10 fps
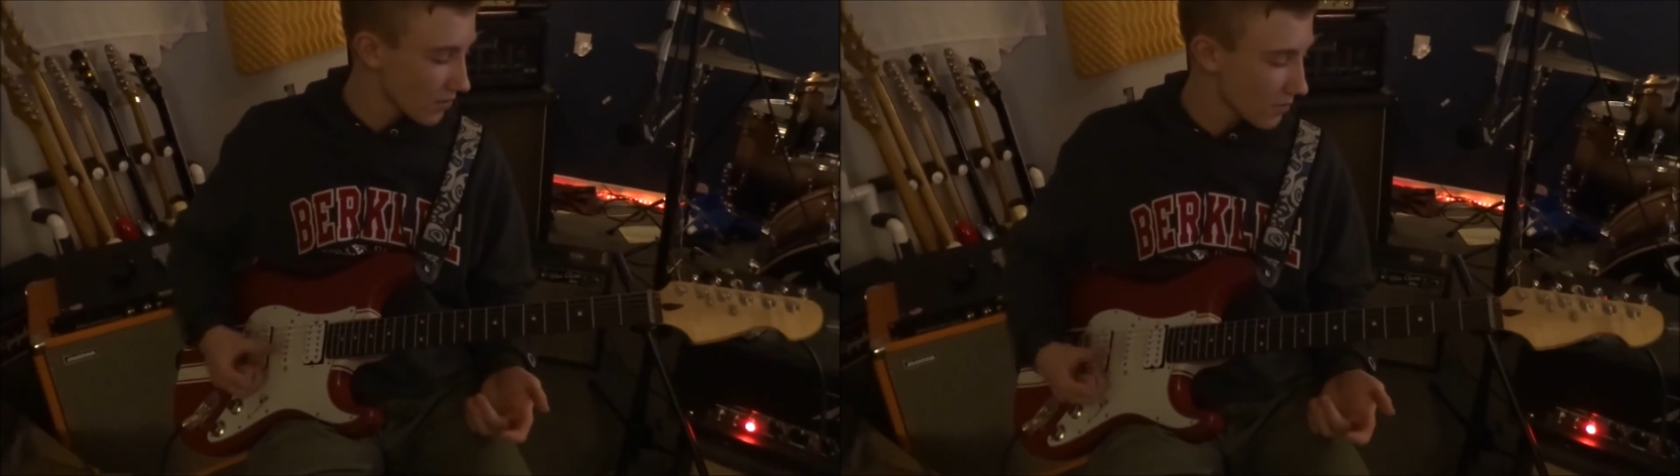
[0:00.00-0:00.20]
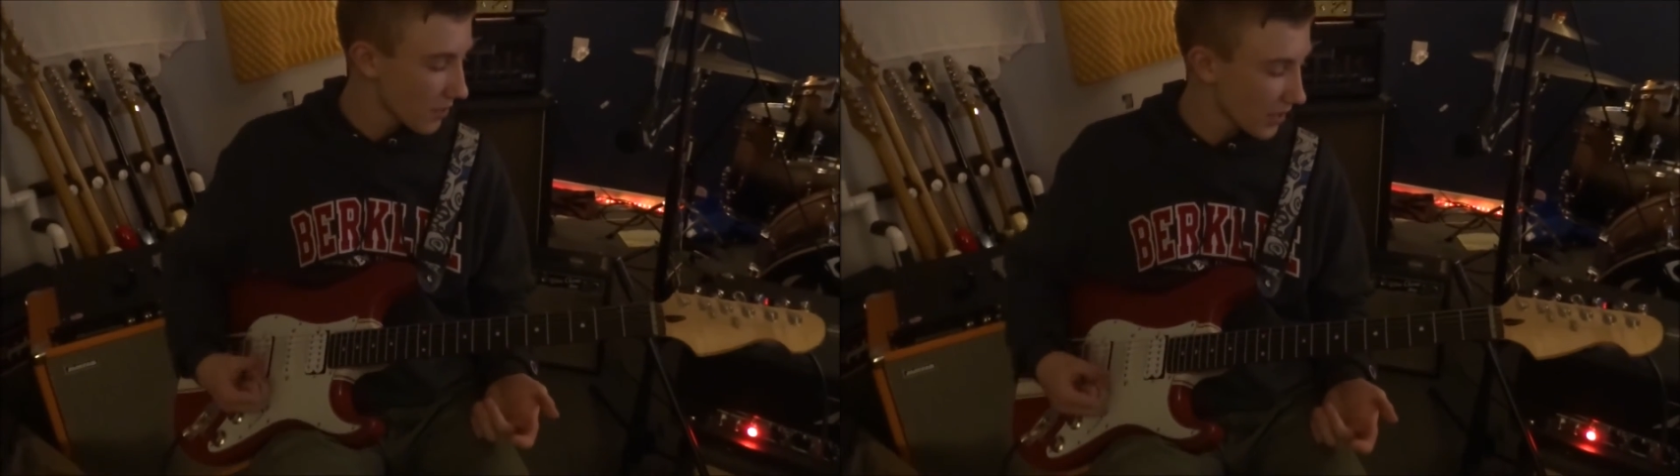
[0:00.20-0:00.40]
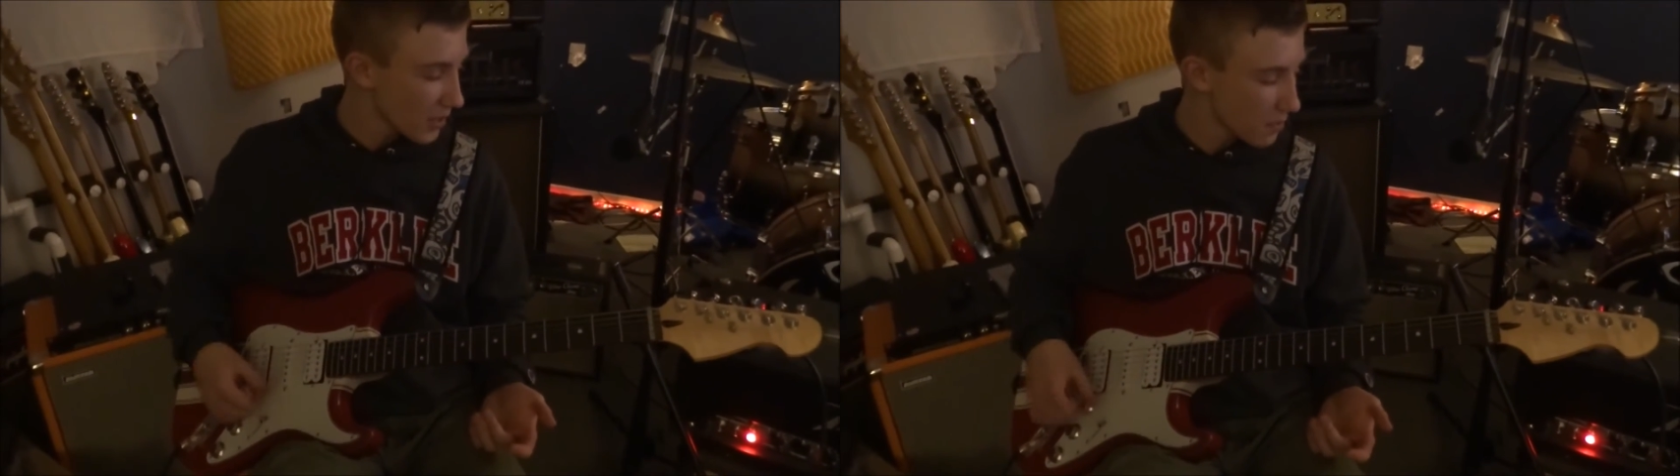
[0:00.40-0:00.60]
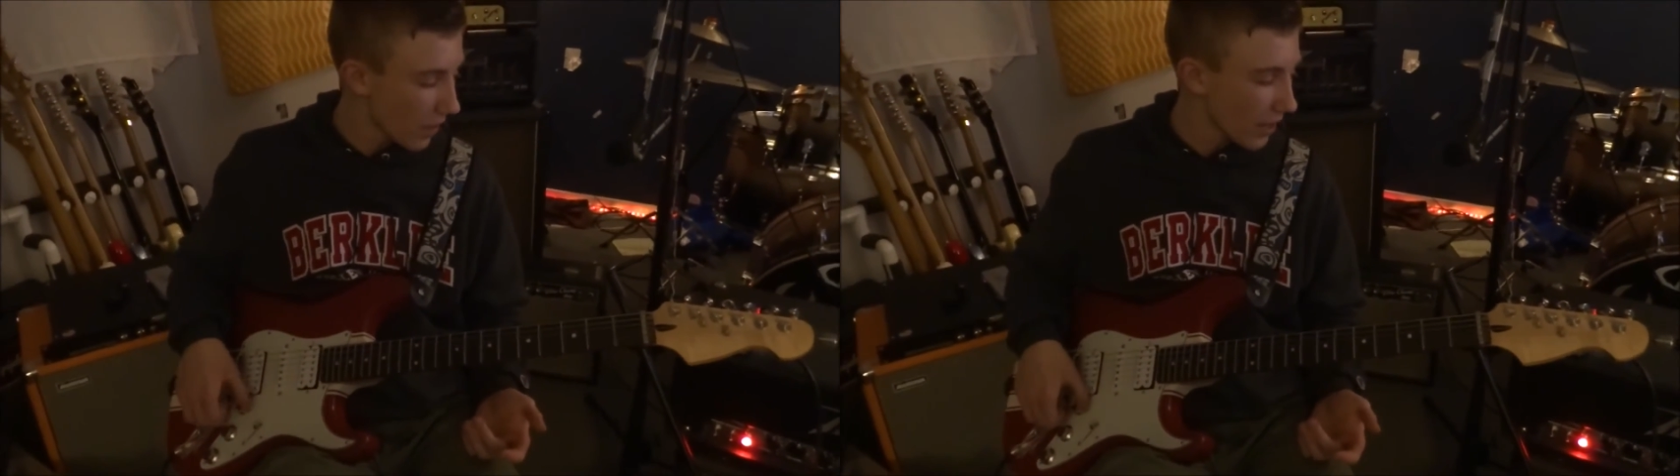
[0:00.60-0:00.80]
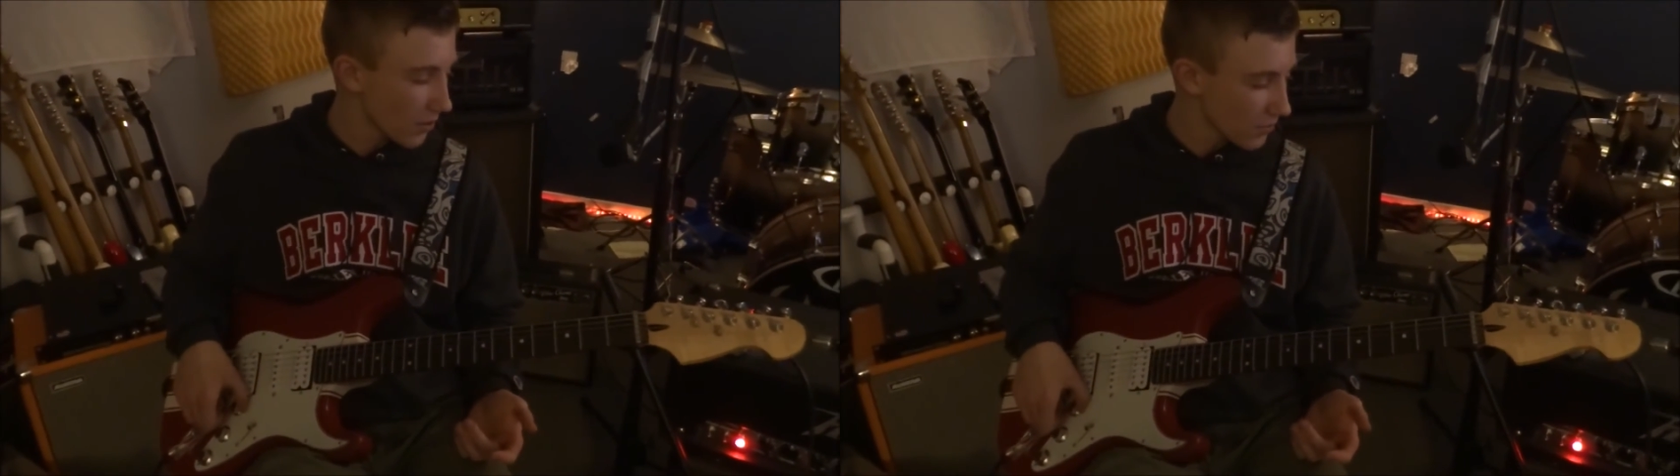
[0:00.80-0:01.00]
So I mean, like this
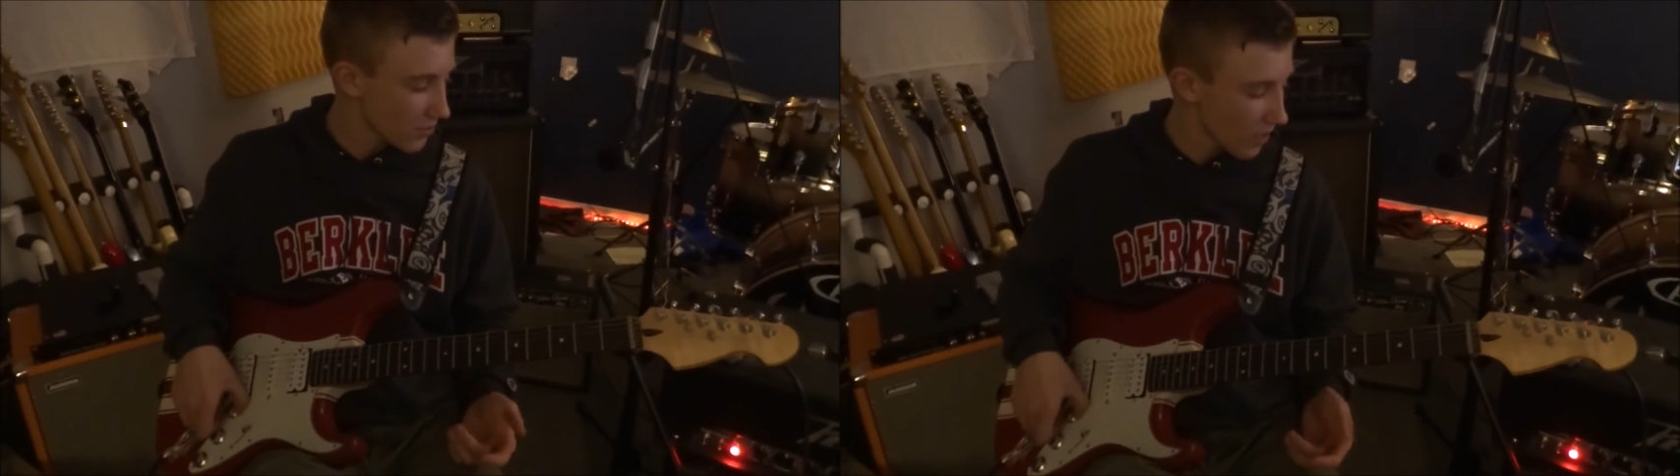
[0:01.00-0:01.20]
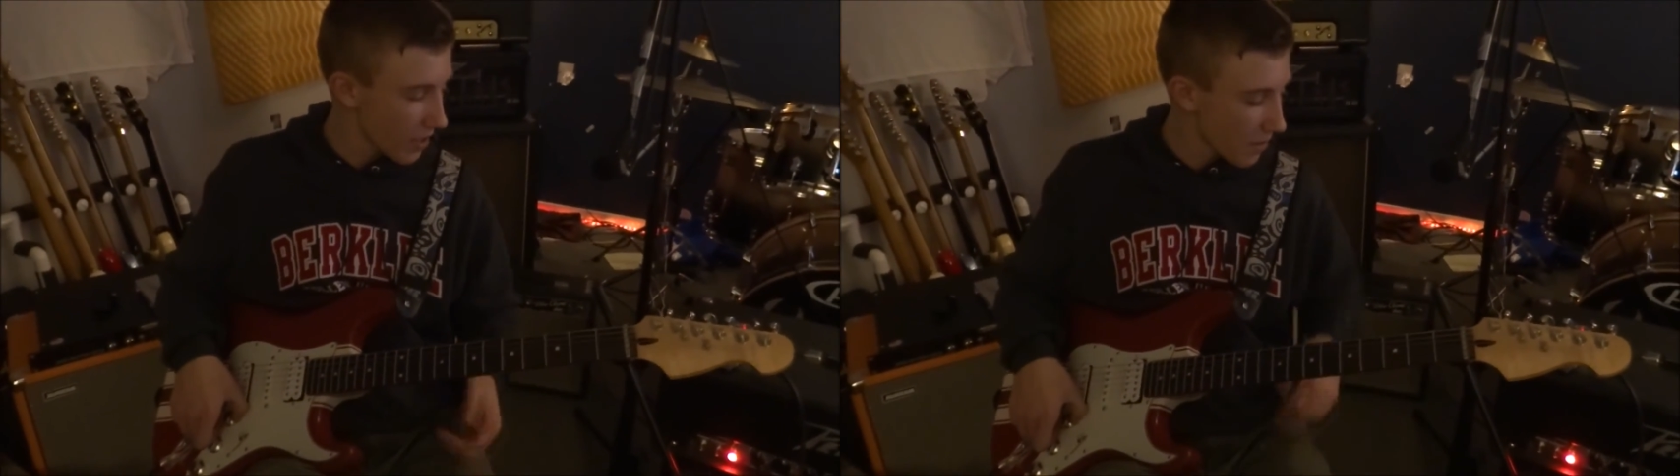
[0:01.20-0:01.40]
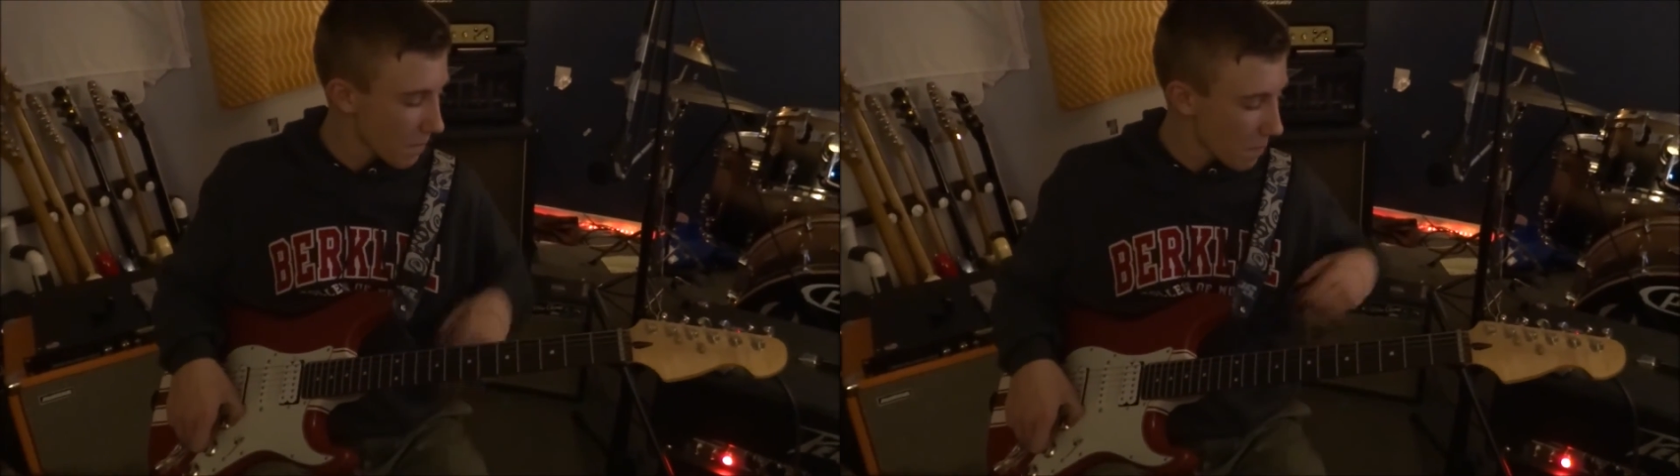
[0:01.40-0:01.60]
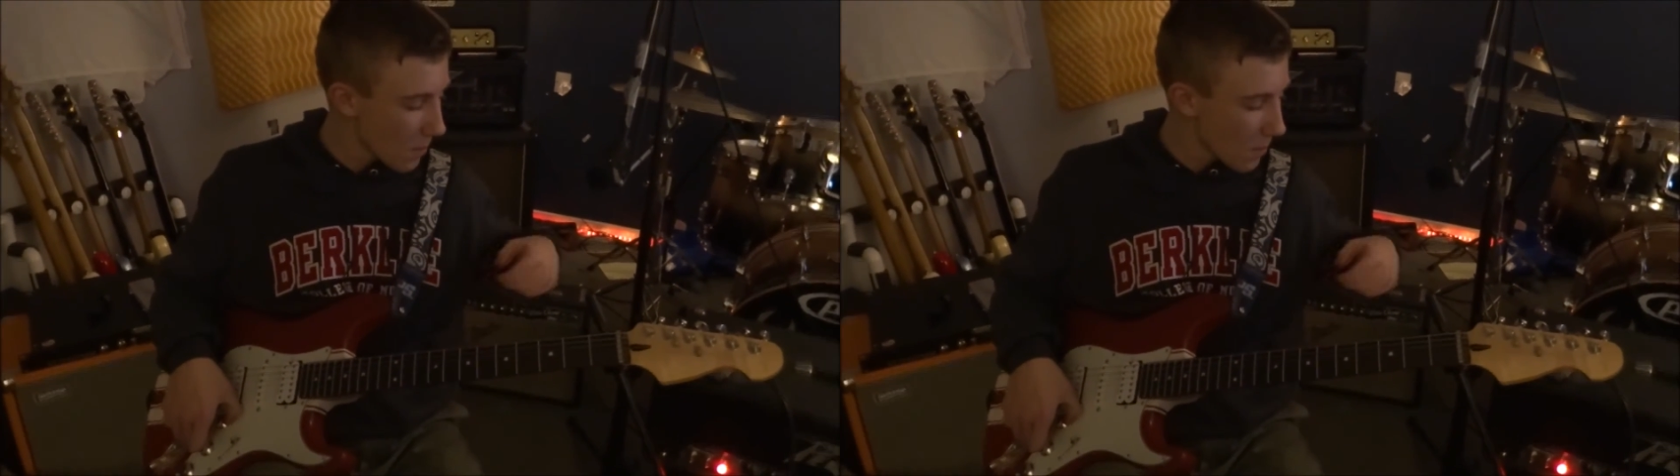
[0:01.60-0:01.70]
pedal's like